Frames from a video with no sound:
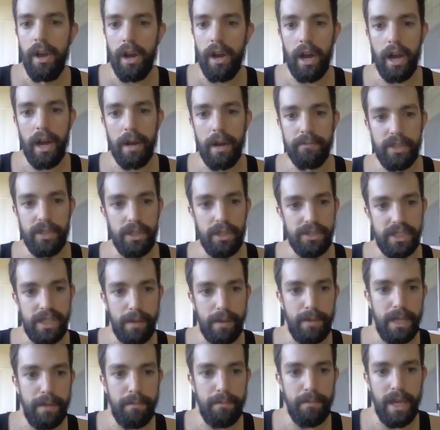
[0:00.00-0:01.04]
The
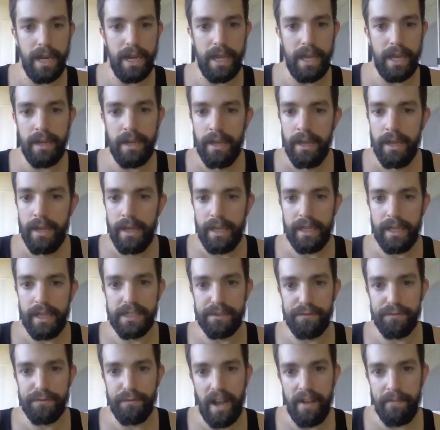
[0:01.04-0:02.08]
Yosemite Minute
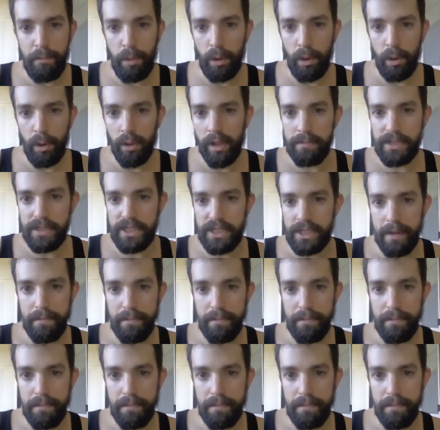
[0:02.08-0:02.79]
is 5 pull-ups,